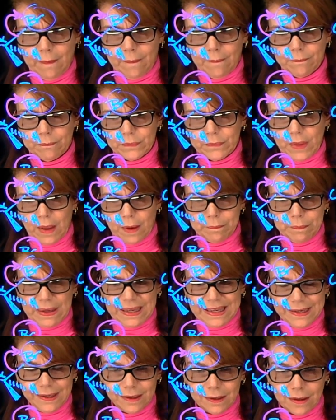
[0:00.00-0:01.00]
the
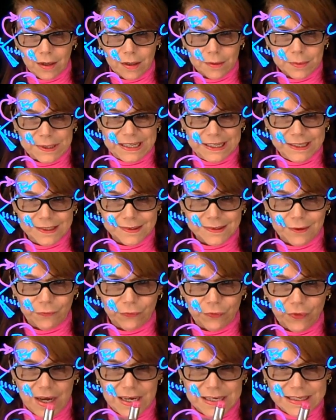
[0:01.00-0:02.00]
beta carbon in the
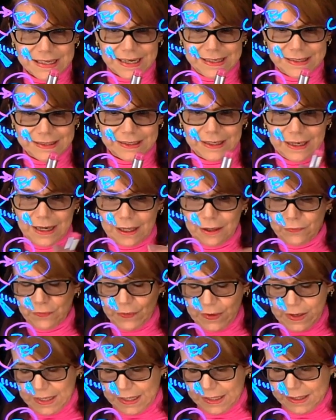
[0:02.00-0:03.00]
front and the
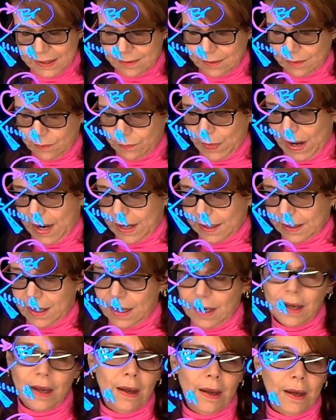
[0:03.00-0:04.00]
alpha in the back.
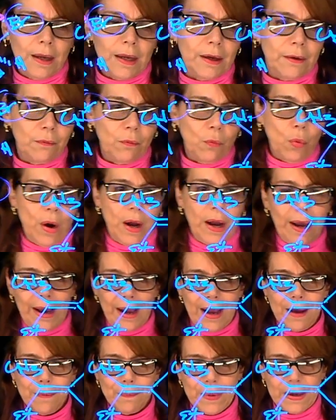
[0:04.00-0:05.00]
And what
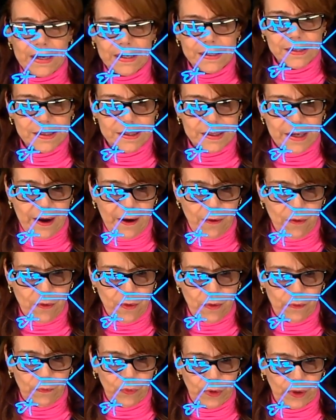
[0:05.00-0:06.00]
happens now,
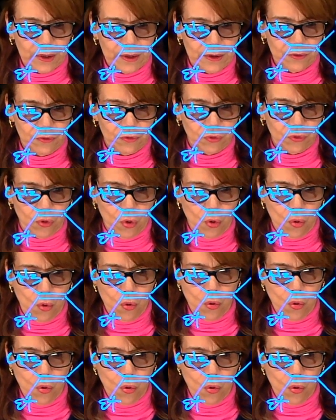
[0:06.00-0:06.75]
we're gonna draw